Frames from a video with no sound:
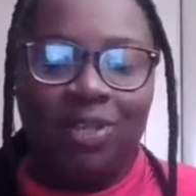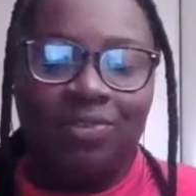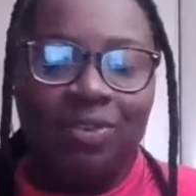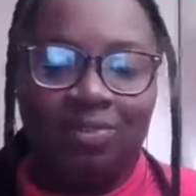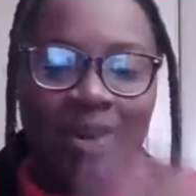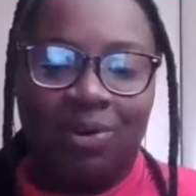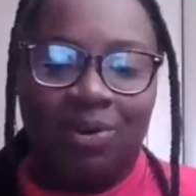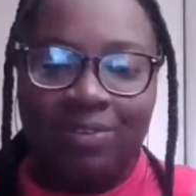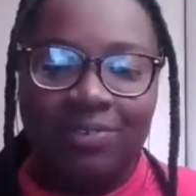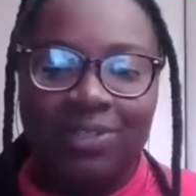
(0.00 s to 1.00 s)
level, on a
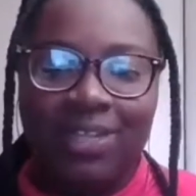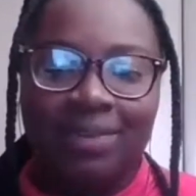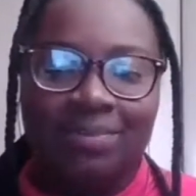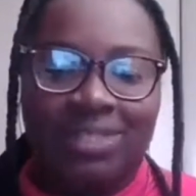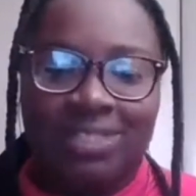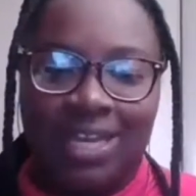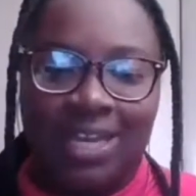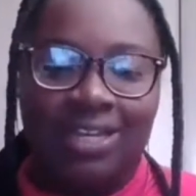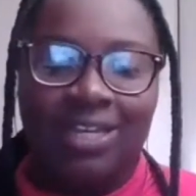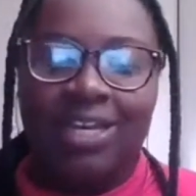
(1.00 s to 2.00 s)
micro level, like Min
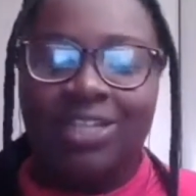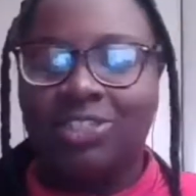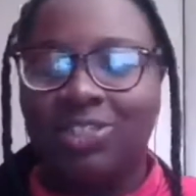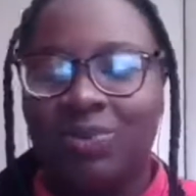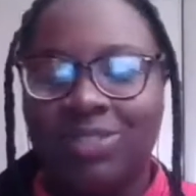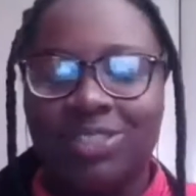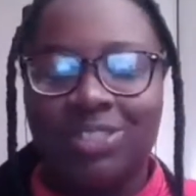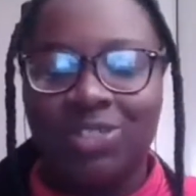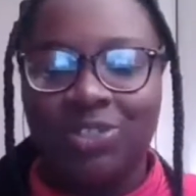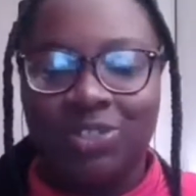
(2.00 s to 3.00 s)
said, she wants to
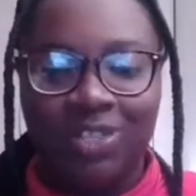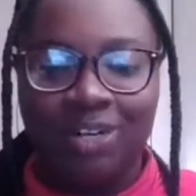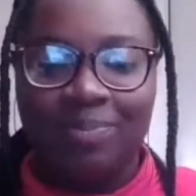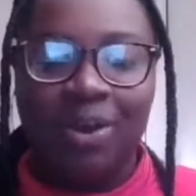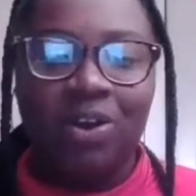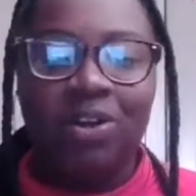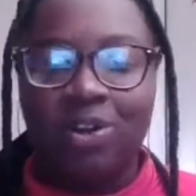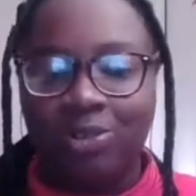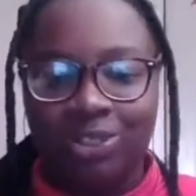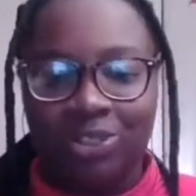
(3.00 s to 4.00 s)
teach her son about her
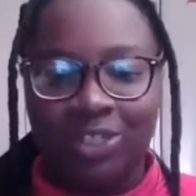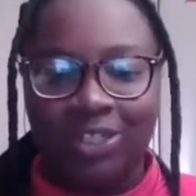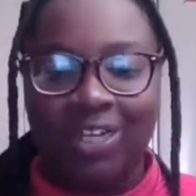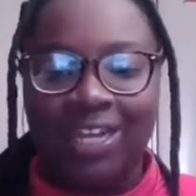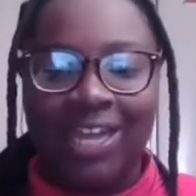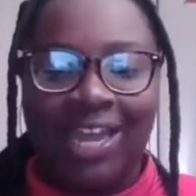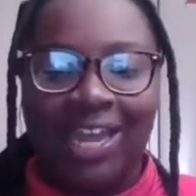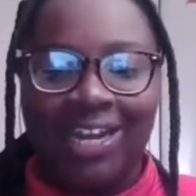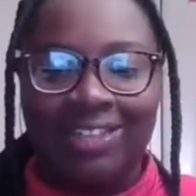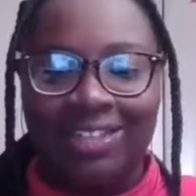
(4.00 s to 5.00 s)
culture.
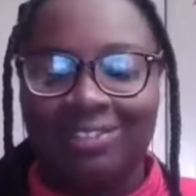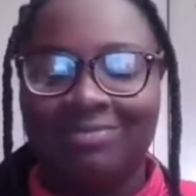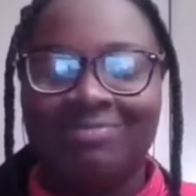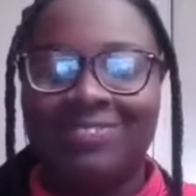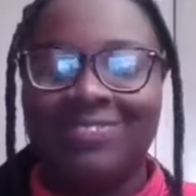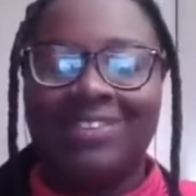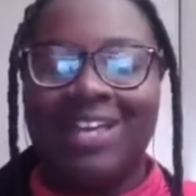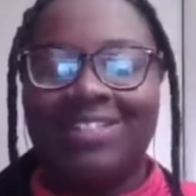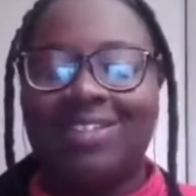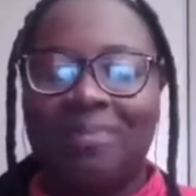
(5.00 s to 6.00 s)
And I think
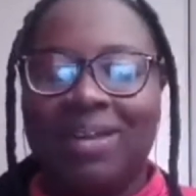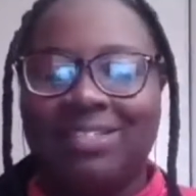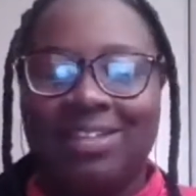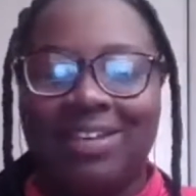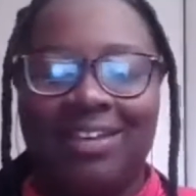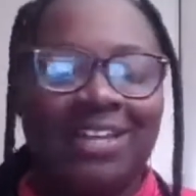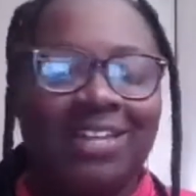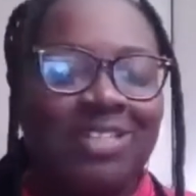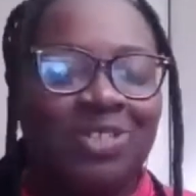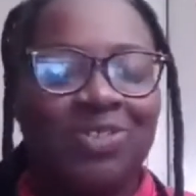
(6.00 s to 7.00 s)
that's amazing and
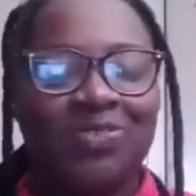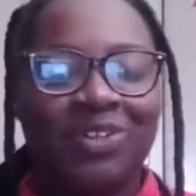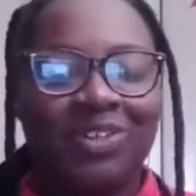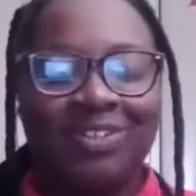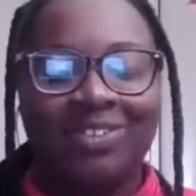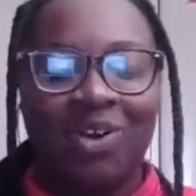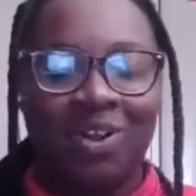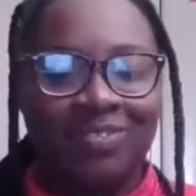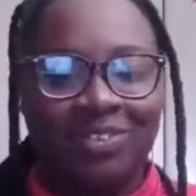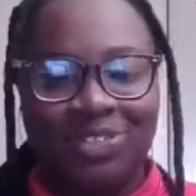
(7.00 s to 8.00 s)
essential for
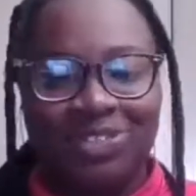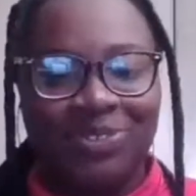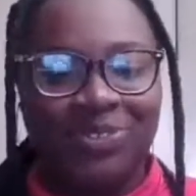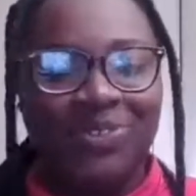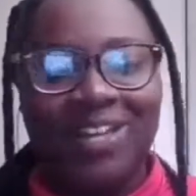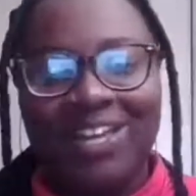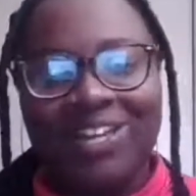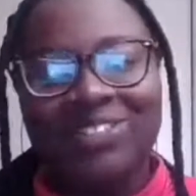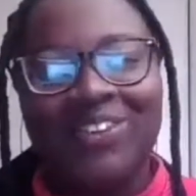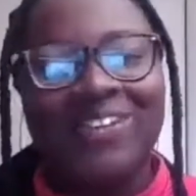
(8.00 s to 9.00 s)
all of us to do.
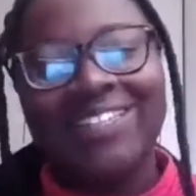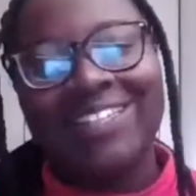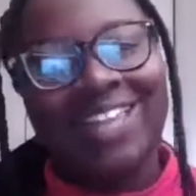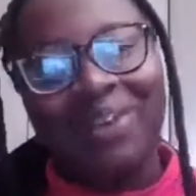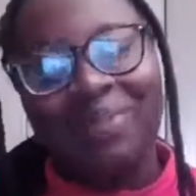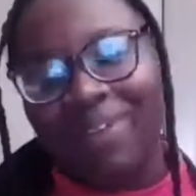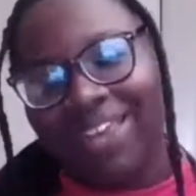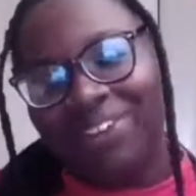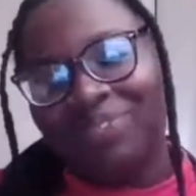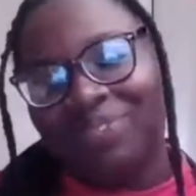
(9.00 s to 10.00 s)
So I'd like to thank
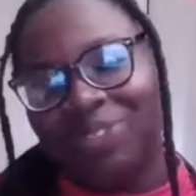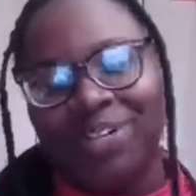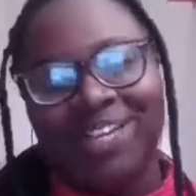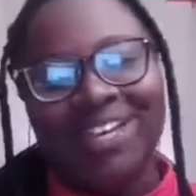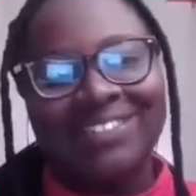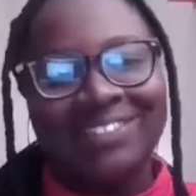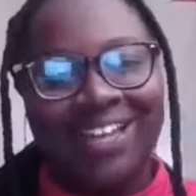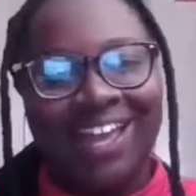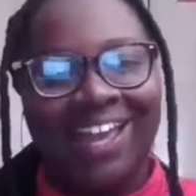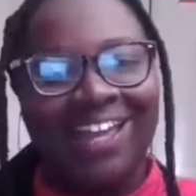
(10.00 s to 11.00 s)
Min for joining us
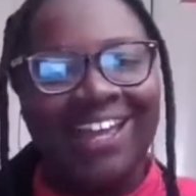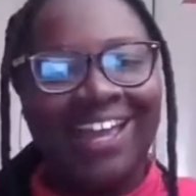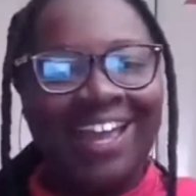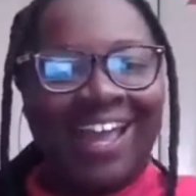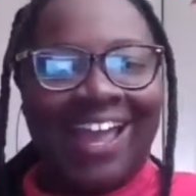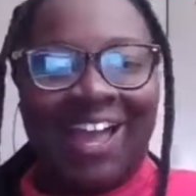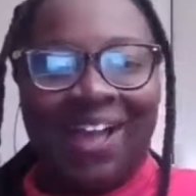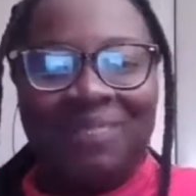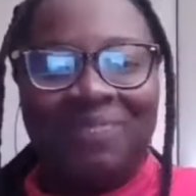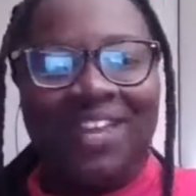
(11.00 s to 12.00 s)
today,
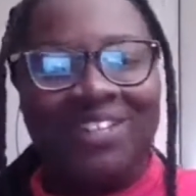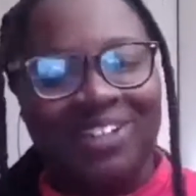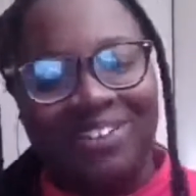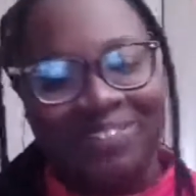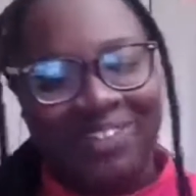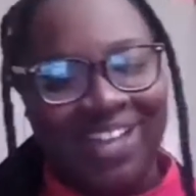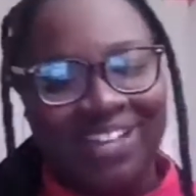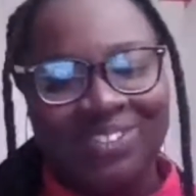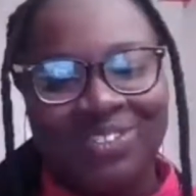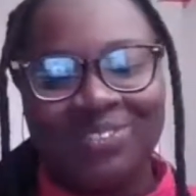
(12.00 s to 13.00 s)
and Jeffrey
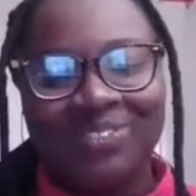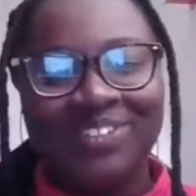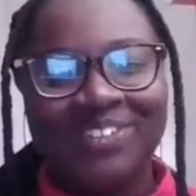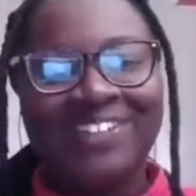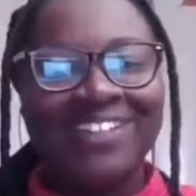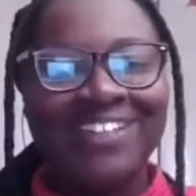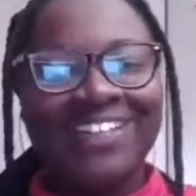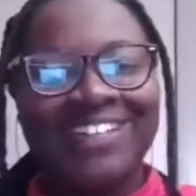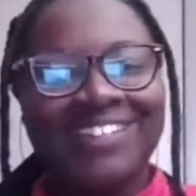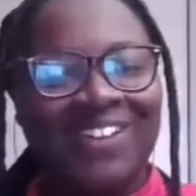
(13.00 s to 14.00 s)
as usual.
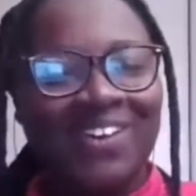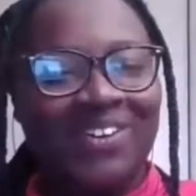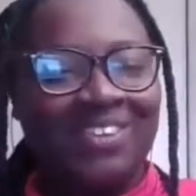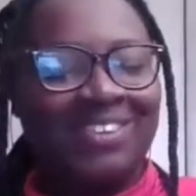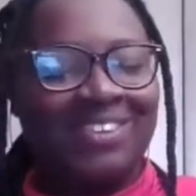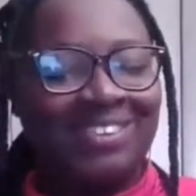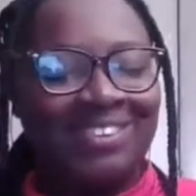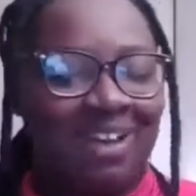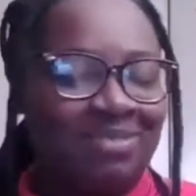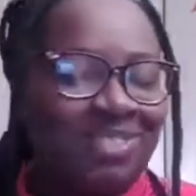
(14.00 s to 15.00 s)
So
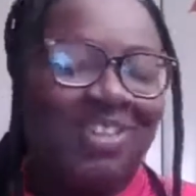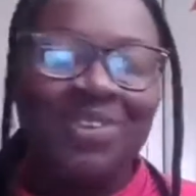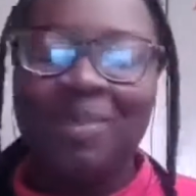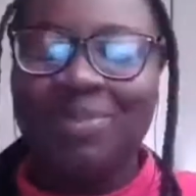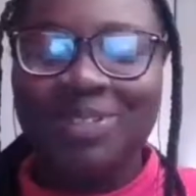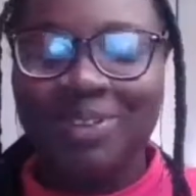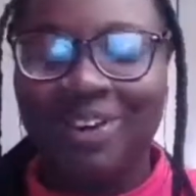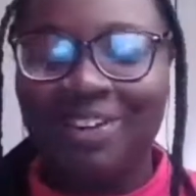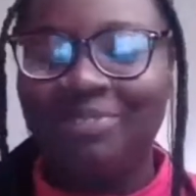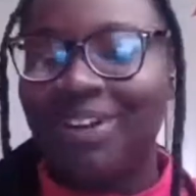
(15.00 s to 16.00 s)
that was another episode
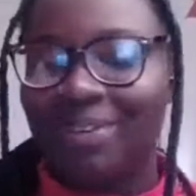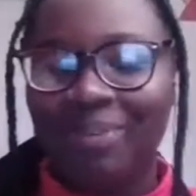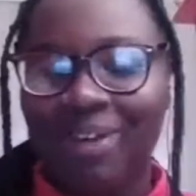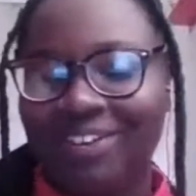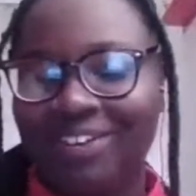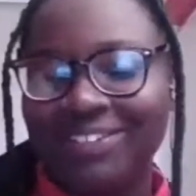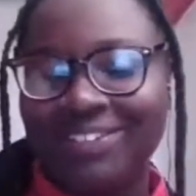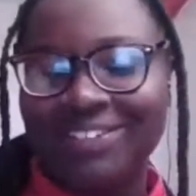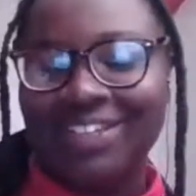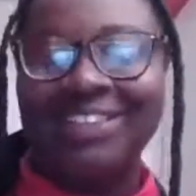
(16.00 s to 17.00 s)
of Work in
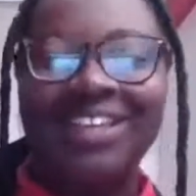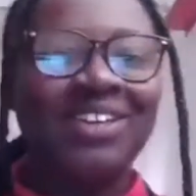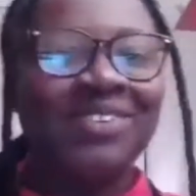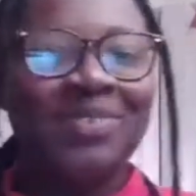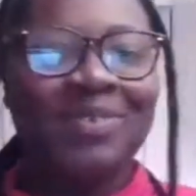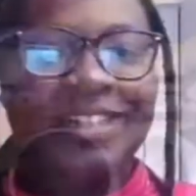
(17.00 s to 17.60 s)
Progress, and thank you for